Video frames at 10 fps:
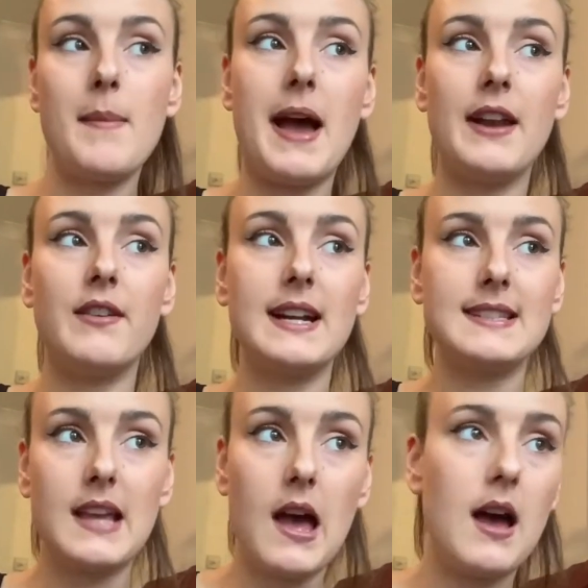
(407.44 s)
about
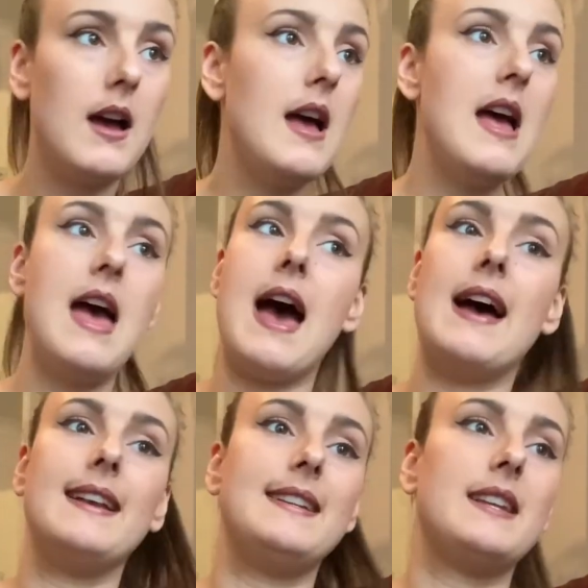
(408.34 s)
anorexia
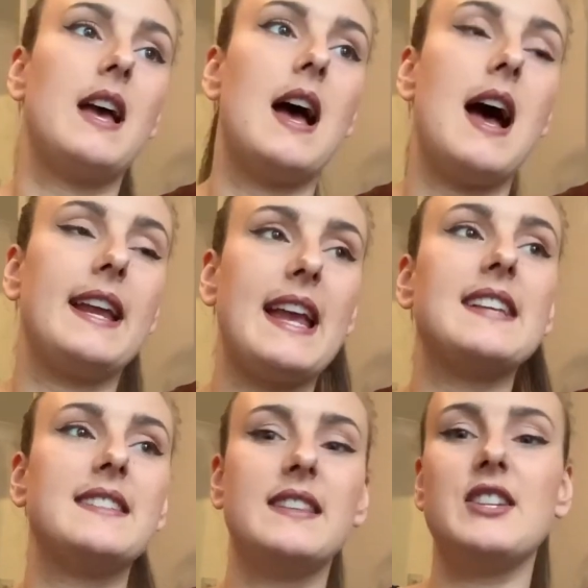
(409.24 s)
and I
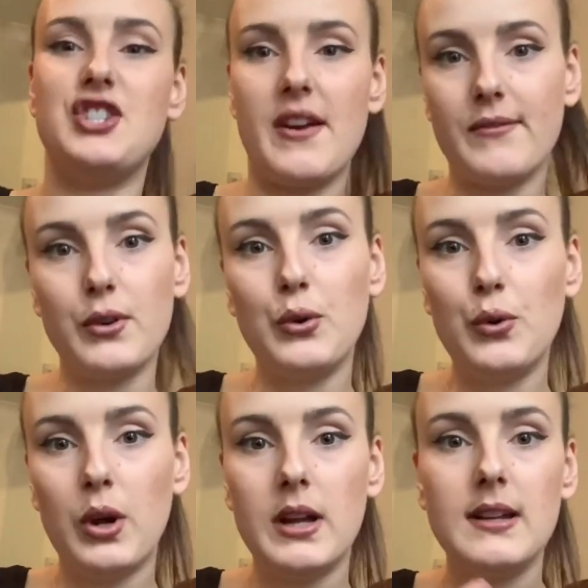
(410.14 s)
guess the
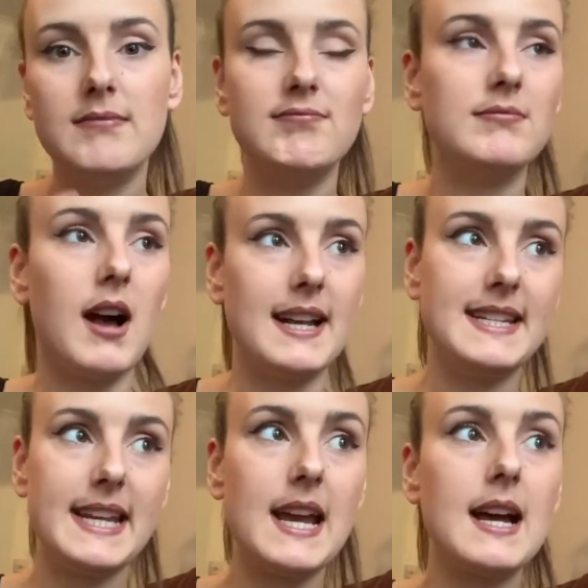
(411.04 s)
general
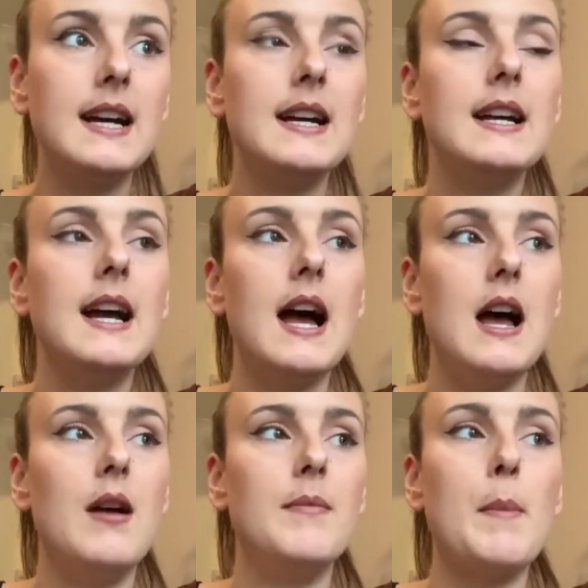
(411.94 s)
idea.
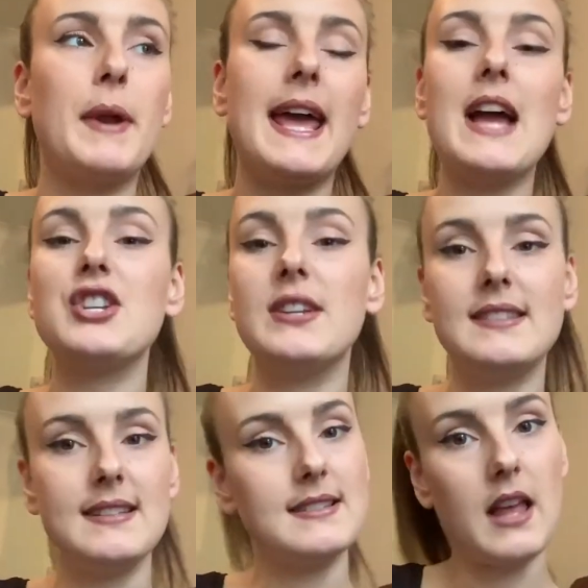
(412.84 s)
Um, but I actually,
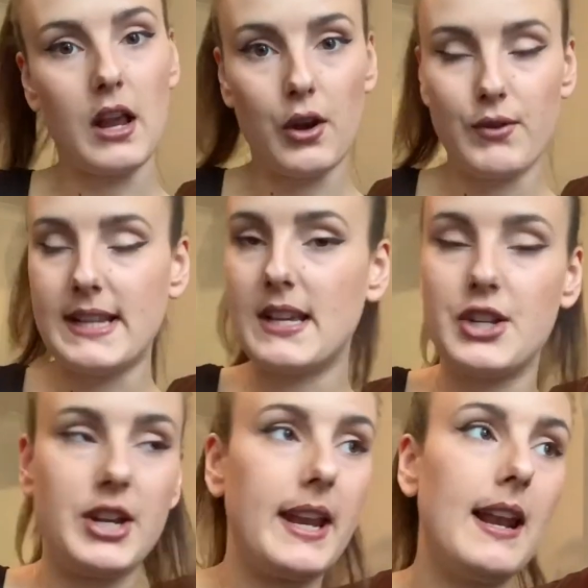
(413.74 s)
since like
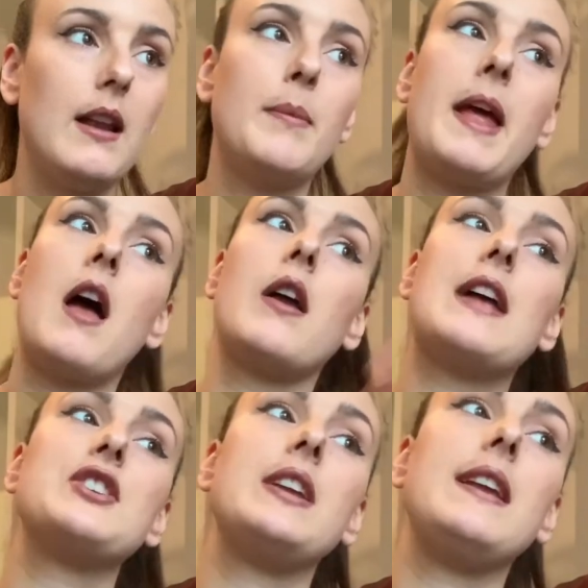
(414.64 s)
researching it a little bit, I
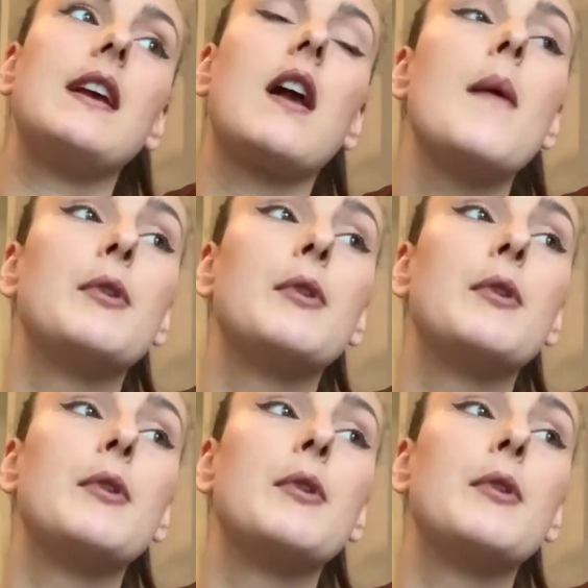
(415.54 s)
actually come